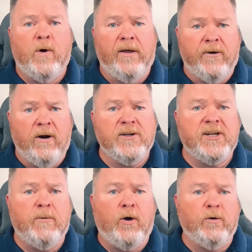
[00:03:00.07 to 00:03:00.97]
are some
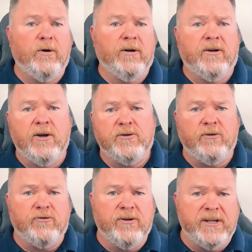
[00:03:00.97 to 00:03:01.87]
older coastal
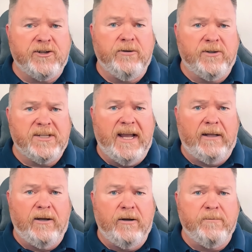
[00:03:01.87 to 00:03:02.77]
traditional style
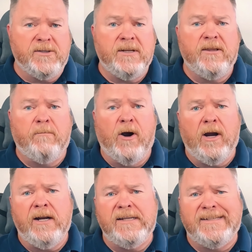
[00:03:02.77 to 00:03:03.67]
homes, the market
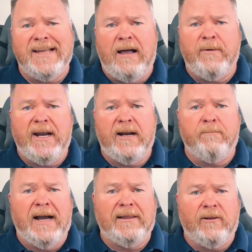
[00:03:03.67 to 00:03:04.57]
is dominated by
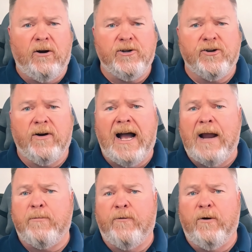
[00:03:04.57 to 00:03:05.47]
larger,
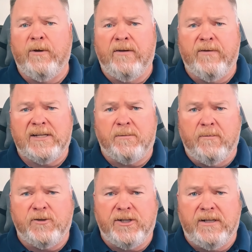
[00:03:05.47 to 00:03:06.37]
high-performing investment
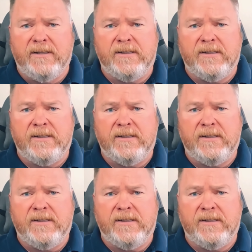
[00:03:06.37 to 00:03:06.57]
machines.